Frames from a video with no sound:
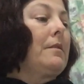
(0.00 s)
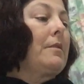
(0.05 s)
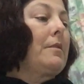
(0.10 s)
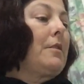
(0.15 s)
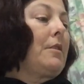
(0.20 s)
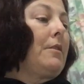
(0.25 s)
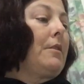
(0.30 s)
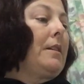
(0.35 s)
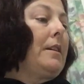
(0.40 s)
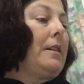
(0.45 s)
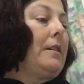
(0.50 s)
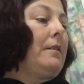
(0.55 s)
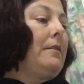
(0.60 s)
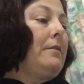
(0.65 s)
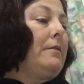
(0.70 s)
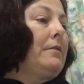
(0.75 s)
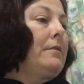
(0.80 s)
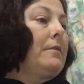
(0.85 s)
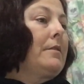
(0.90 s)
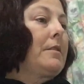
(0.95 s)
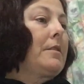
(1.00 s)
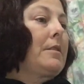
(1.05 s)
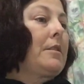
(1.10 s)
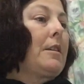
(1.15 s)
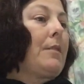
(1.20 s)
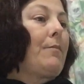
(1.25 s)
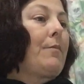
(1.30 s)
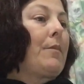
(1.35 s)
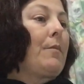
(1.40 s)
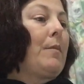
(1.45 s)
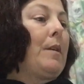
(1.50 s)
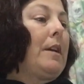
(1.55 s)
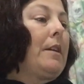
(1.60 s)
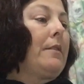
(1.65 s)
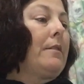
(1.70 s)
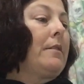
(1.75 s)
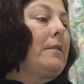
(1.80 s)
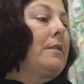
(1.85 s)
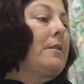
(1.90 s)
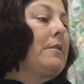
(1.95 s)
So they step them out.
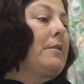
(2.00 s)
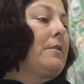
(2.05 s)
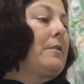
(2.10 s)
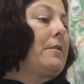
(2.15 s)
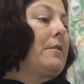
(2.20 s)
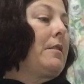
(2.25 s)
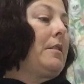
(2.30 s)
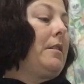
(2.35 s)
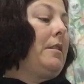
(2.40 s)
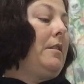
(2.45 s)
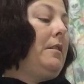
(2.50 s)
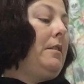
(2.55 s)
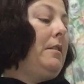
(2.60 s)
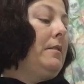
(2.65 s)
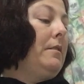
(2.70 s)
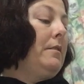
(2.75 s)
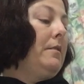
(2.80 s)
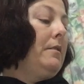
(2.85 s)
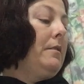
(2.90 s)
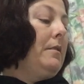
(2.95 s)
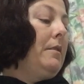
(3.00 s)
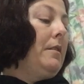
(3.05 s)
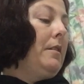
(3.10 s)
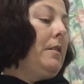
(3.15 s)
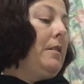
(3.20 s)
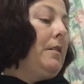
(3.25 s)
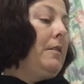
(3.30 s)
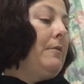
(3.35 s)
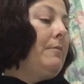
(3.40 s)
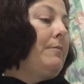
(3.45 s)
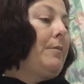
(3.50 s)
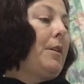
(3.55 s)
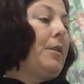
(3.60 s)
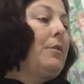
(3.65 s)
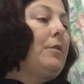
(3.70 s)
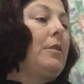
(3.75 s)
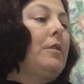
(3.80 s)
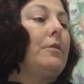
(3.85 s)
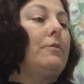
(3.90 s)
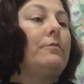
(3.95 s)
This is the
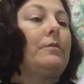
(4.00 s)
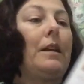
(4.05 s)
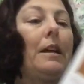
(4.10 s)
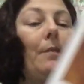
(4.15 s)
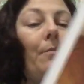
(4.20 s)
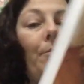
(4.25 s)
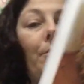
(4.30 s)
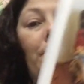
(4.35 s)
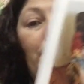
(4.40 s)
boho wrap.